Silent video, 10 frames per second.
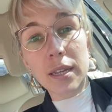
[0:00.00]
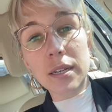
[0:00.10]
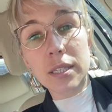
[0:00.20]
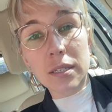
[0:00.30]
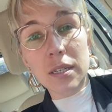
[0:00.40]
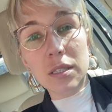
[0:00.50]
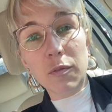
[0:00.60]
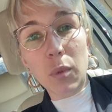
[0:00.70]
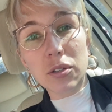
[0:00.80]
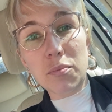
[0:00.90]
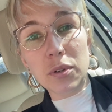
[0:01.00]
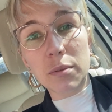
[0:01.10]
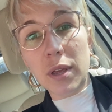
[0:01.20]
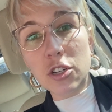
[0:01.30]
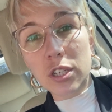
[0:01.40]
the existence of multiple
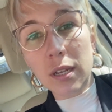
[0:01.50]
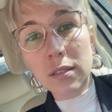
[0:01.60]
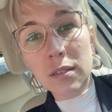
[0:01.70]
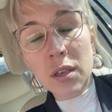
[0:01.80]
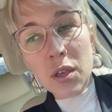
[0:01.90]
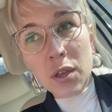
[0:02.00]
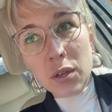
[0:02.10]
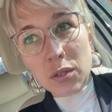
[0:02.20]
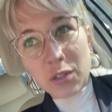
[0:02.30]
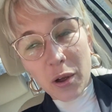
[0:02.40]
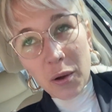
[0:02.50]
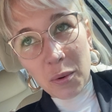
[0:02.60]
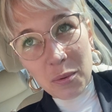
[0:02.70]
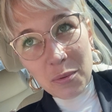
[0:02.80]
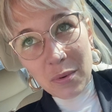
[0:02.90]
dimensions.
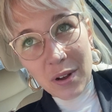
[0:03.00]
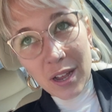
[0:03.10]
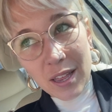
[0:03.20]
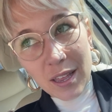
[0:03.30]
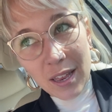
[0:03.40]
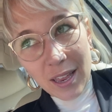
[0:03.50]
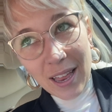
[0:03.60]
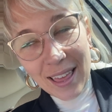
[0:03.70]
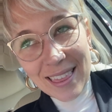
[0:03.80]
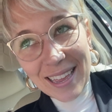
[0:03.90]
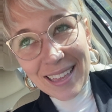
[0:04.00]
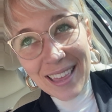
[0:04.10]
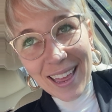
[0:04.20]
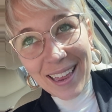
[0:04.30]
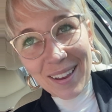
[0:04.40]
So I think
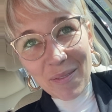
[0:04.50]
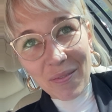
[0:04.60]
that